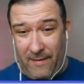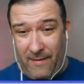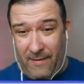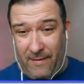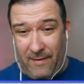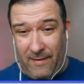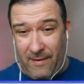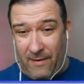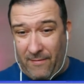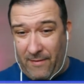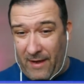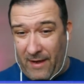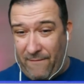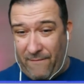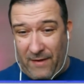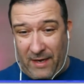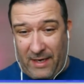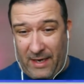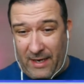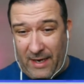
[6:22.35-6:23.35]
Mm-hmm. They
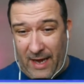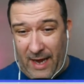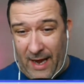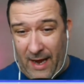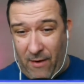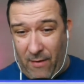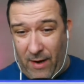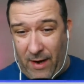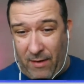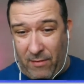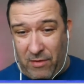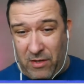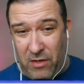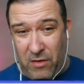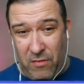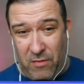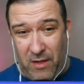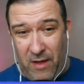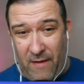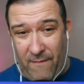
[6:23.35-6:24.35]
figured it out how to
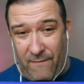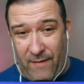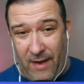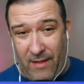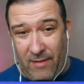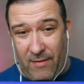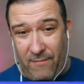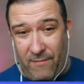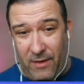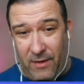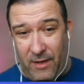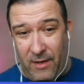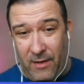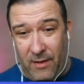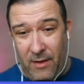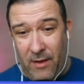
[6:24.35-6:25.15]
use it effectively.